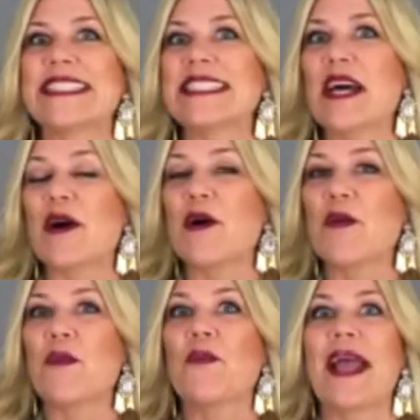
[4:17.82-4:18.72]

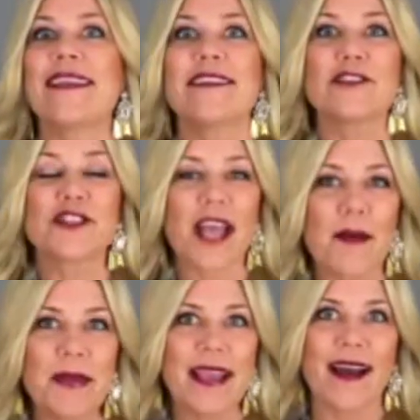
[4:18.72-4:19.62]
So when you're
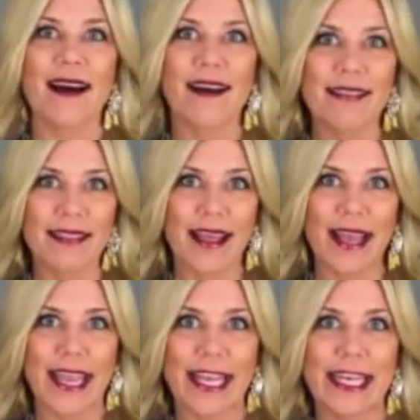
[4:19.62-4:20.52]
shopping
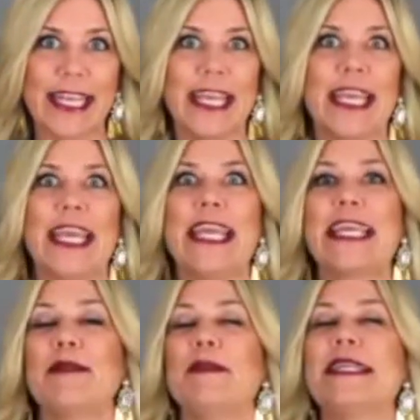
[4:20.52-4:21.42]
online, it
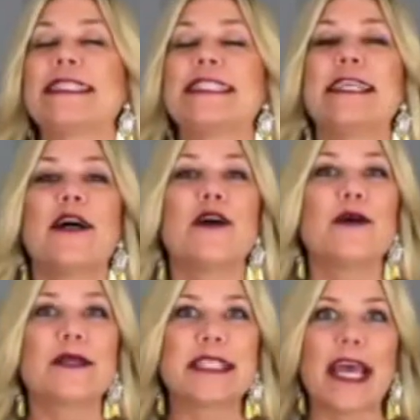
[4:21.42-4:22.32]
can be
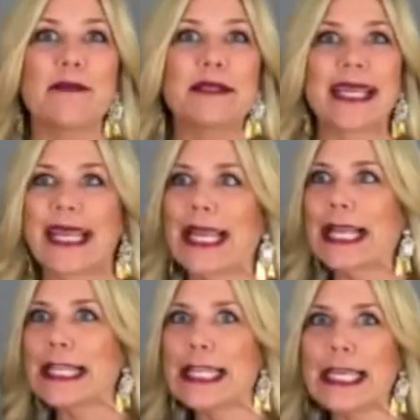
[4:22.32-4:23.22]
so tempting.
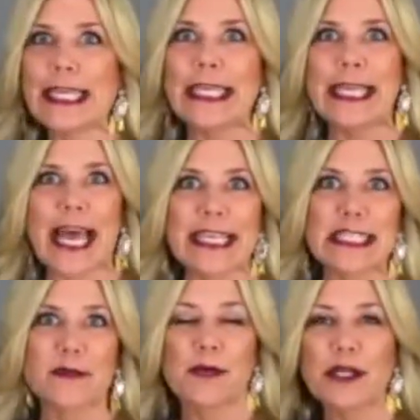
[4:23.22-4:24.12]
Click,
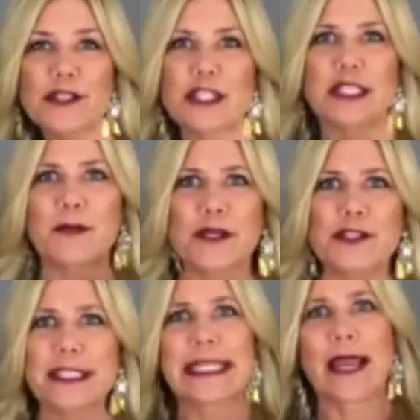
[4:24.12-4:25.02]
yes, purchase,
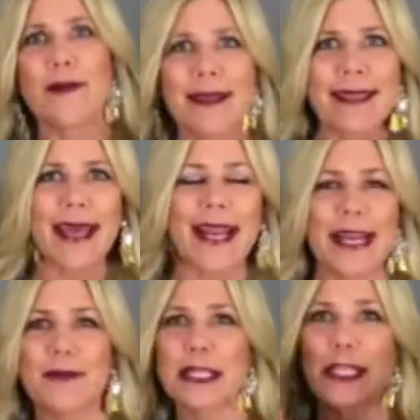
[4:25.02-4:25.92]
purchase. I want that
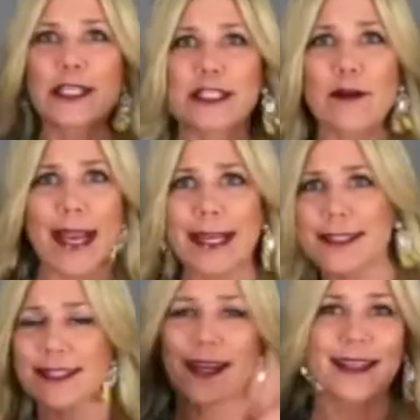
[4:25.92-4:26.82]
item. It looks great.
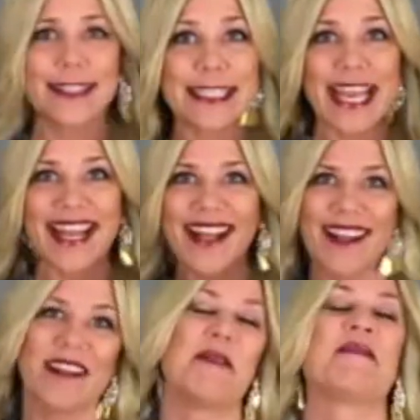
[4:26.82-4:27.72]
It's on
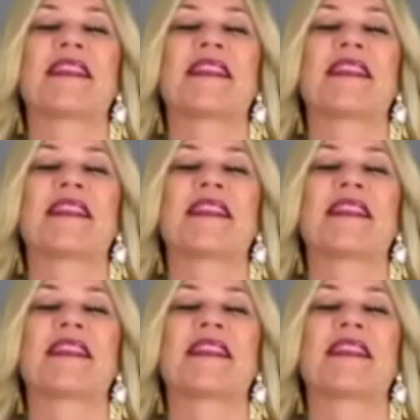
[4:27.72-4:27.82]
sale.